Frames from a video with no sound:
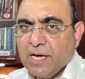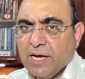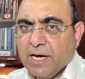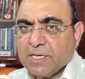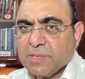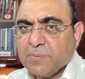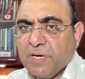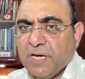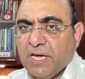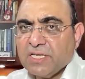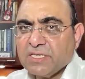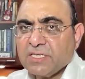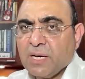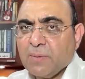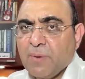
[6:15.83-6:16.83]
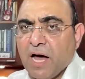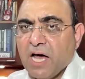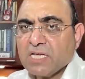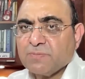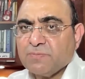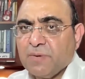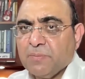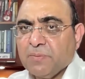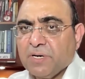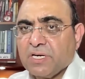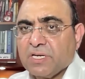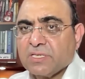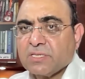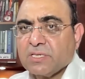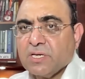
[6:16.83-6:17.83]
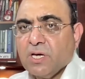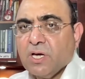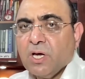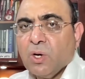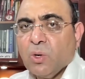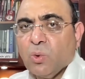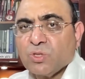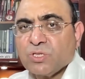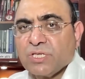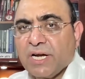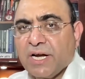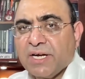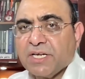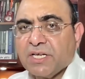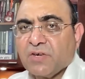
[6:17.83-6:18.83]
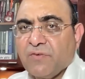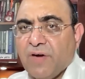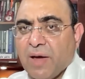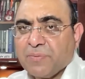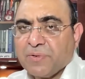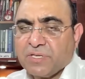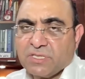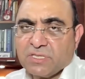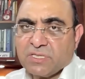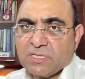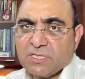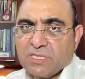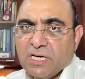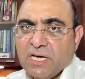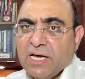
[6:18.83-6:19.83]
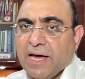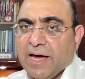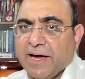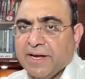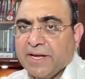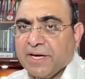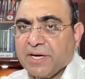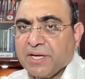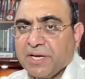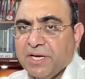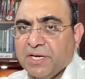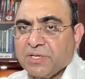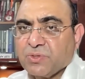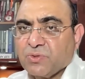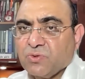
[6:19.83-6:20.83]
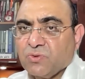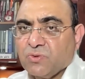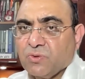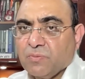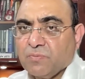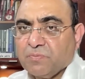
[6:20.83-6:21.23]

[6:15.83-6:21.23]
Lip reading: It means Hamas members who surrender weapons and agree to